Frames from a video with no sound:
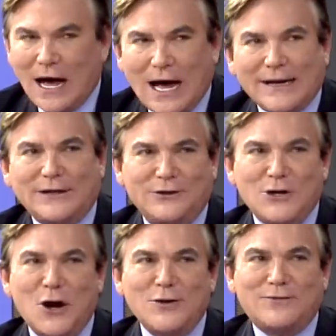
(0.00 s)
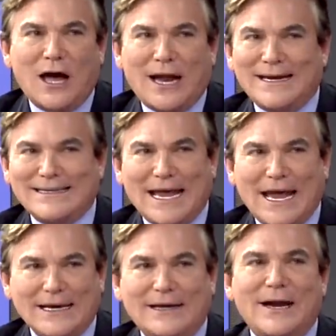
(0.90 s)
got it, you know you've got it and you
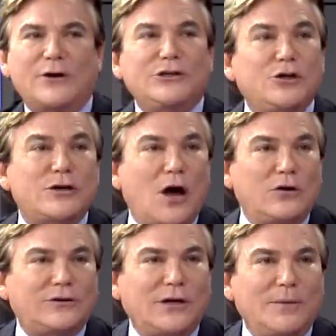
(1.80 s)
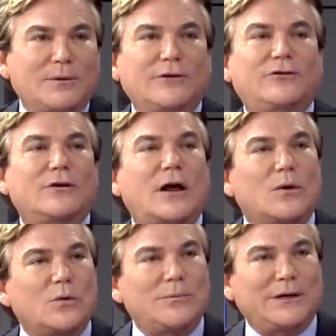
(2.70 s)
hate it. Now you don't because you're not
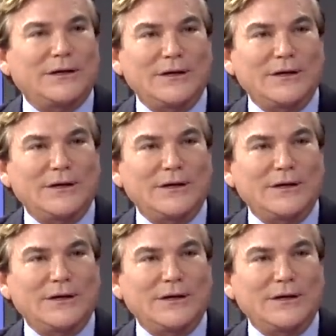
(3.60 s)
a woman.